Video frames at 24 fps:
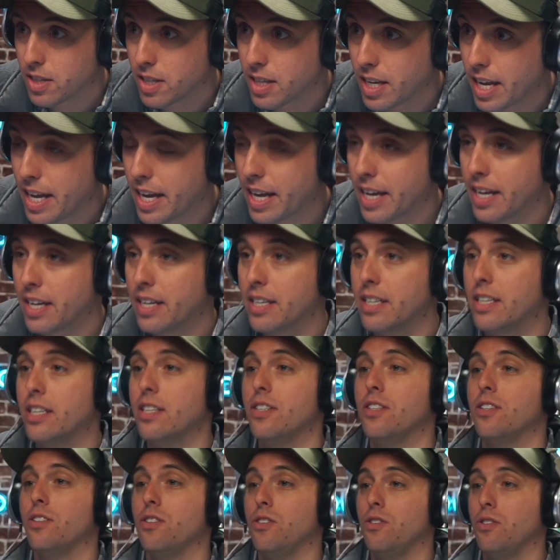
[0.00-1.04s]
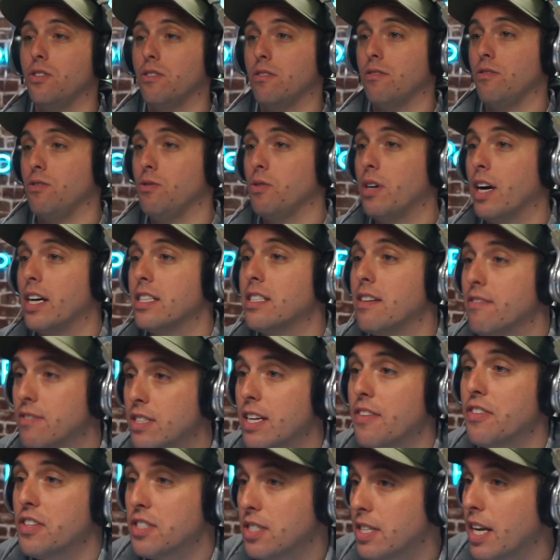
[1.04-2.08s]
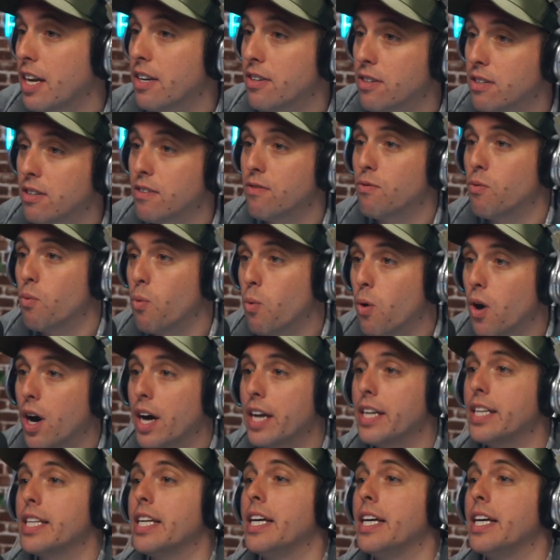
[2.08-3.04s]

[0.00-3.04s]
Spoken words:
And you guys have set the standard of what